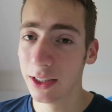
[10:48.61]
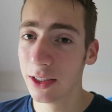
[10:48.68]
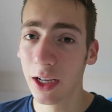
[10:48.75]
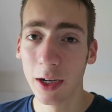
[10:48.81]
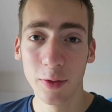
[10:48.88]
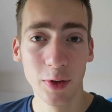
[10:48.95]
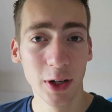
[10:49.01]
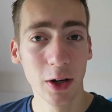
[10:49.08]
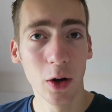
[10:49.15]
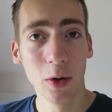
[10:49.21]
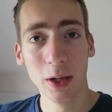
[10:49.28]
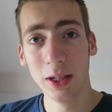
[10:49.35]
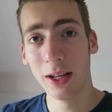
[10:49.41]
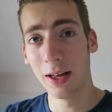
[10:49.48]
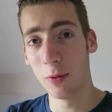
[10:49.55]
isn't gonna fit
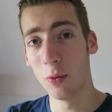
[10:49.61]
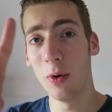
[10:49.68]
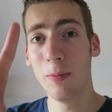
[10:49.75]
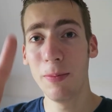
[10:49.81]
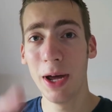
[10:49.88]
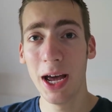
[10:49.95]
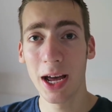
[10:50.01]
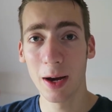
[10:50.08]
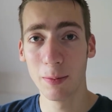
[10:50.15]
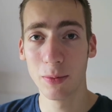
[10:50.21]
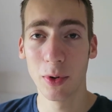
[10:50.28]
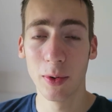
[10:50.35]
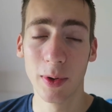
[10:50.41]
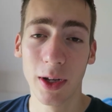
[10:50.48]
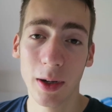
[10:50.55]
all in that one bag. I'm
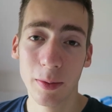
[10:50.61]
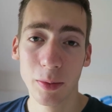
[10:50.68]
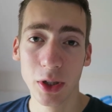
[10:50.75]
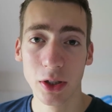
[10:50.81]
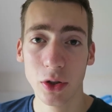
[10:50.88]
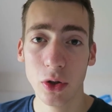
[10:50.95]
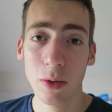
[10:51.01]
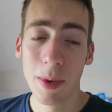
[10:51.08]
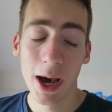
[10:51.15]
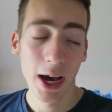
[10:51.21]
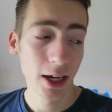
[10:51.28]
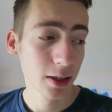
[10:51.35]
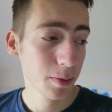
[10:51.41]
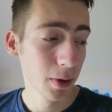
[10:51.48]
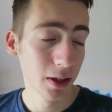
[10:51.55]
probably gonna bring 2
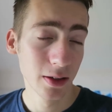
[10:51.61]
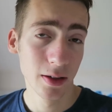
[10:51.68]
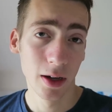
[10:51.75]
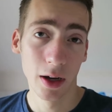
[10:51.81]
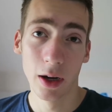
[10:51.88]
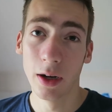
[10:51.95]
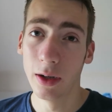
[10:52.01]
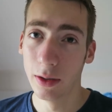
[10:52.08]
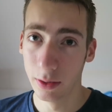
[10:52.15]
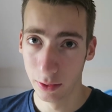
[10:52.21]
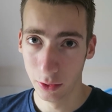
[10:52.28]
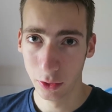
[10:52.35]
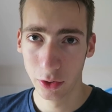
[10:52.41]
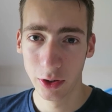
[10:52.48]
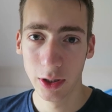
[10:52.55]
bags, but
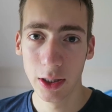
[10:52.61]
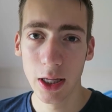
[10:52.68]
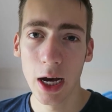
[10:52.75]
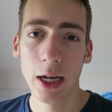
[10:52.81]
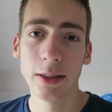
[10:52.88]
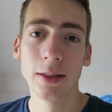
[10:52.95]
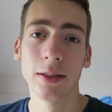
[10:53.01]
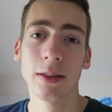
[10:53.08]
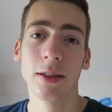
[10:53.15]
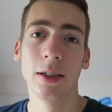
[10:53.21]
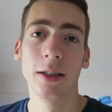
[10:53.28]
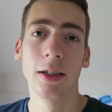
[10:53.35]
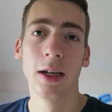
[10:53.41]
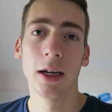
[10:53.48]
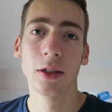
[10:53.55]
you'll see that
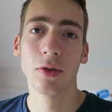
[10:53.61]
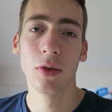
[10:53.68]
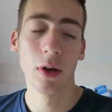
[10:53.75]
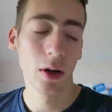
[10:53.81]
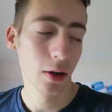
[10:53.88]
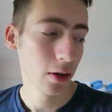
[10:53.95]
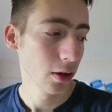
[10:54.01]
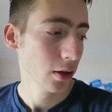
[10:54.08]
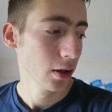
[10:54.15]
in the next vlog.